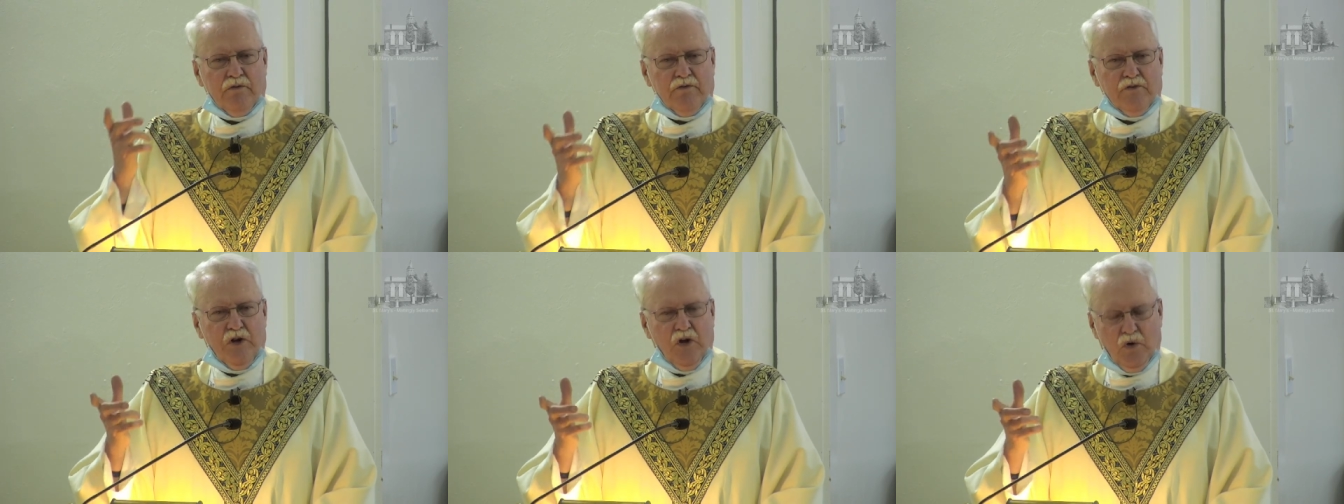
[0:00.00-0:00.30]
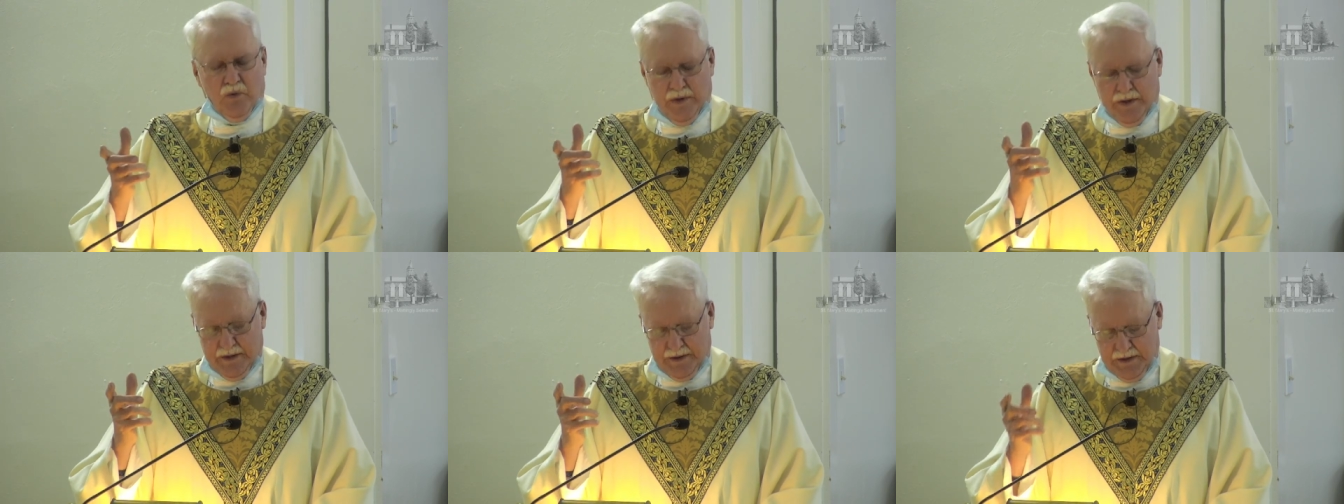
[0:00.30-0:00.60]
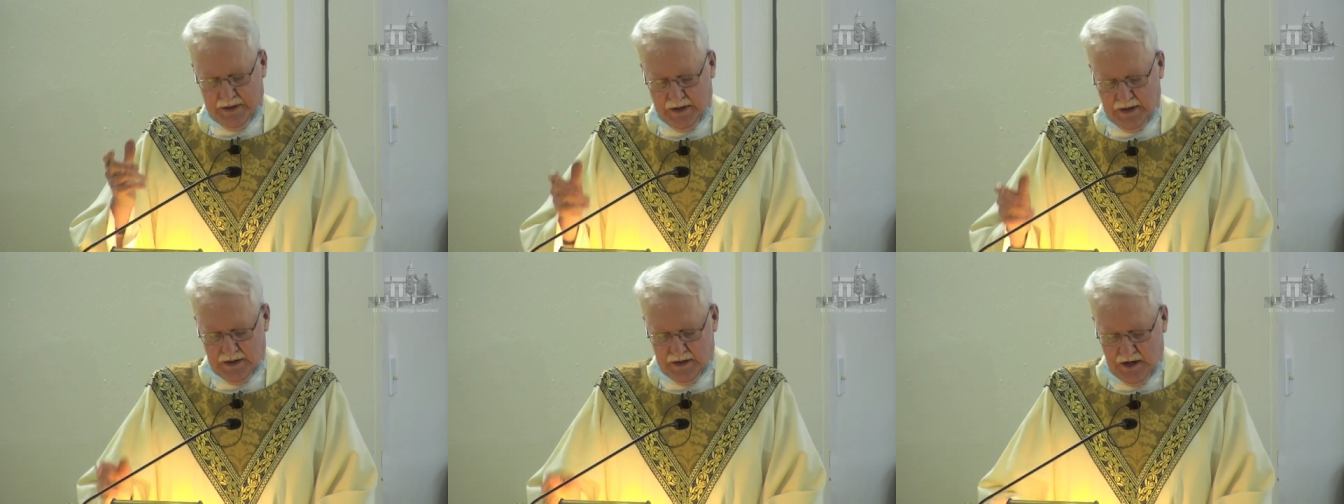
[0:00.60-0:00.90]

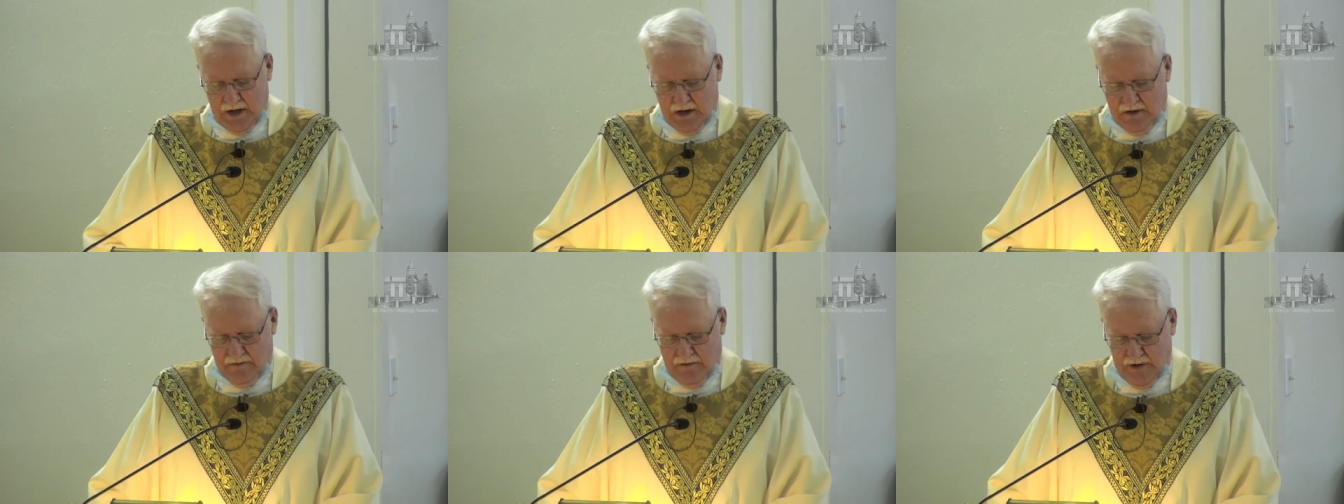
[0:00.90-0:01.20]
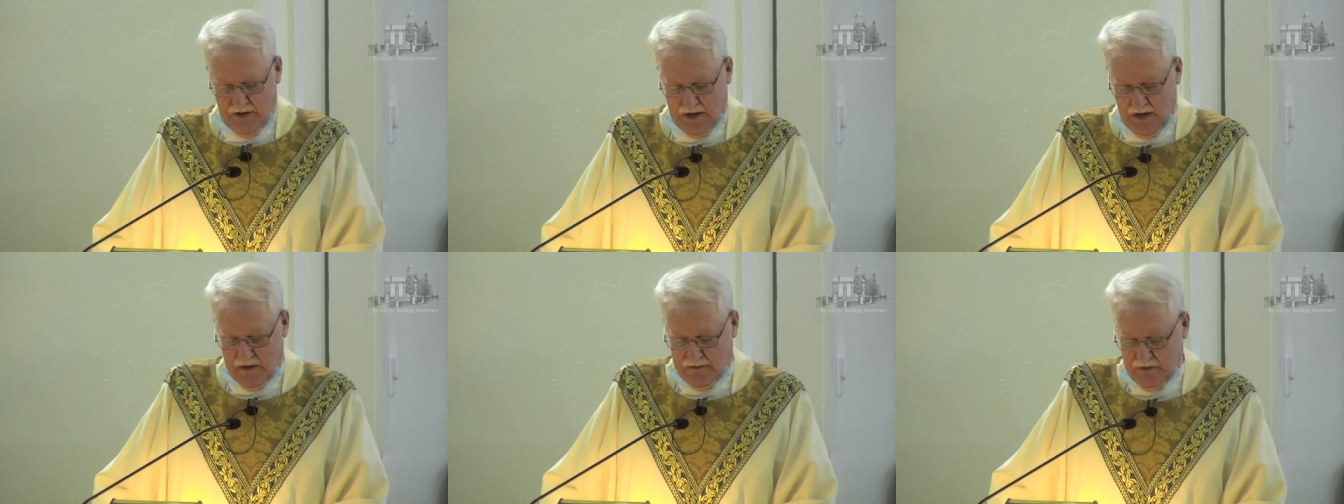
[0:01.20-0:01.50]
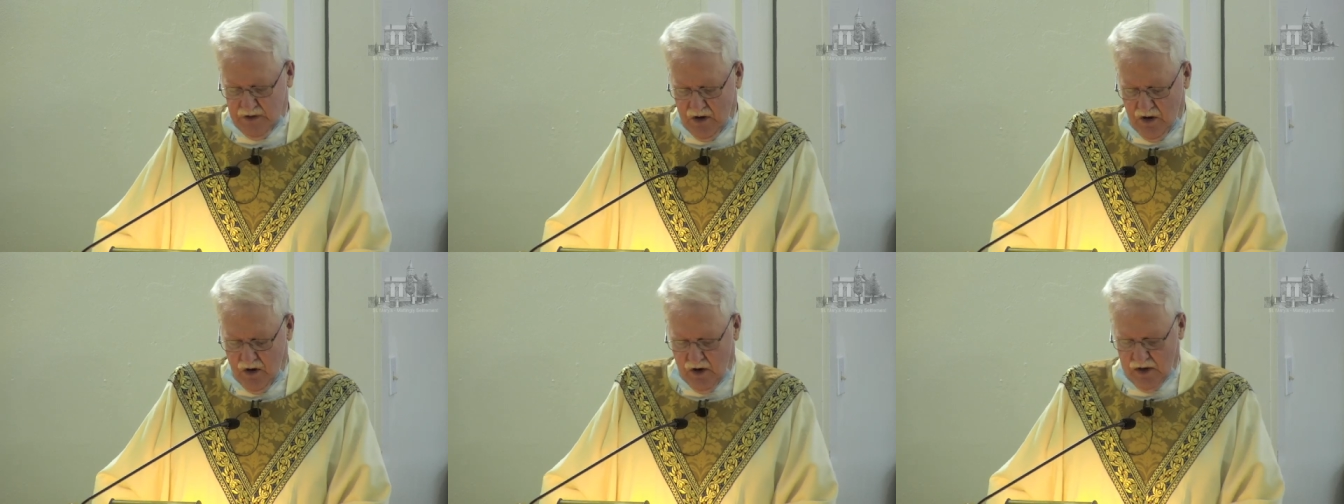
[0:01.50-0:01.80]
overflowing love
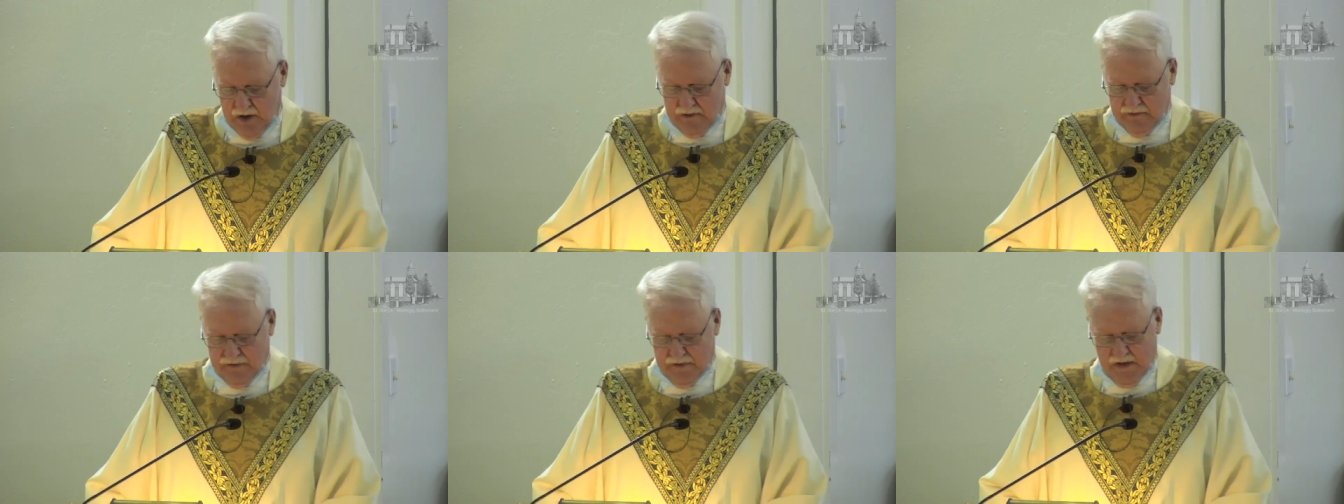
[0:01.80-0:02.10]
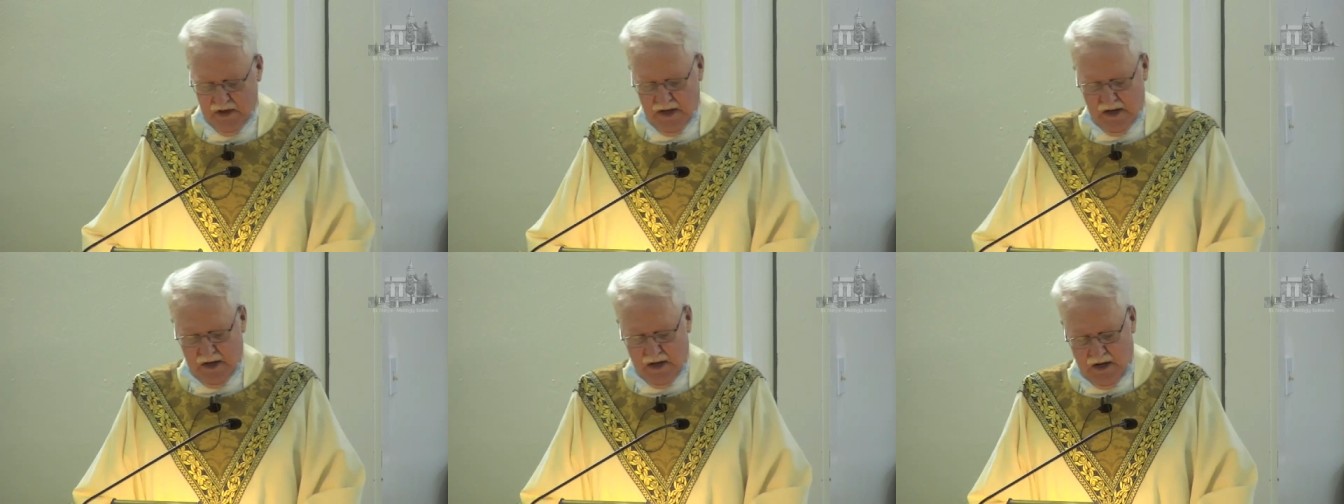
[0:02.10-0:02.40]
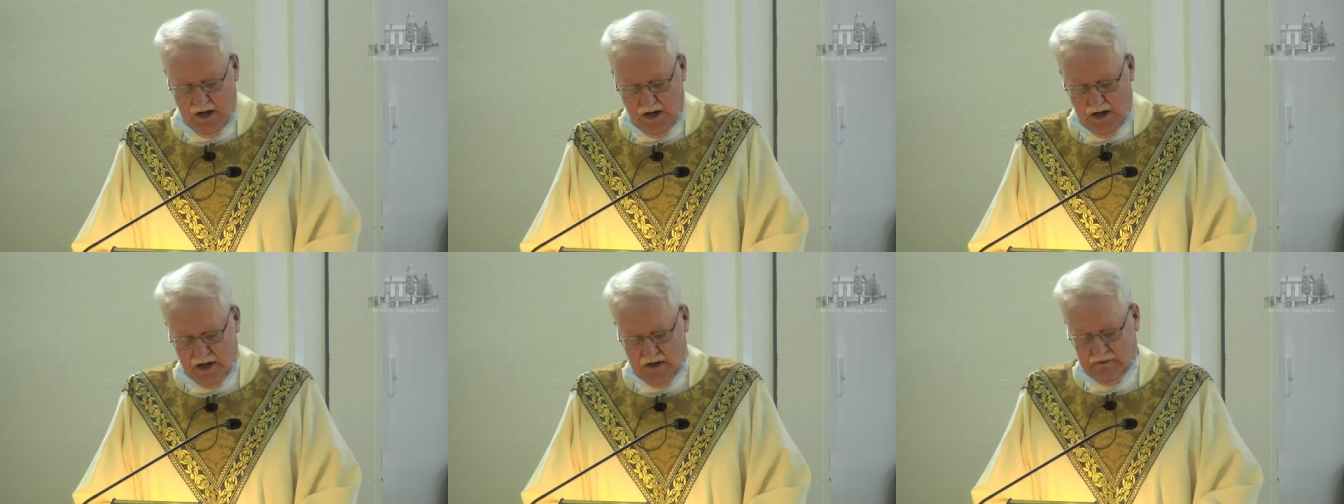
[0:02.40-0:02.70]
of the heart
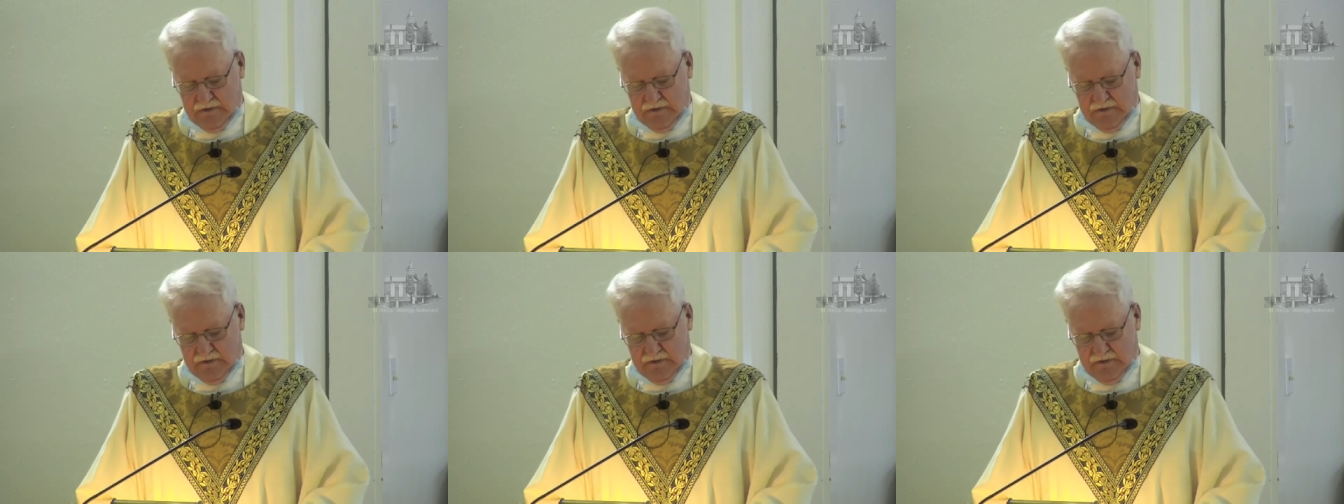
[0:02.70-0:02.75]
of,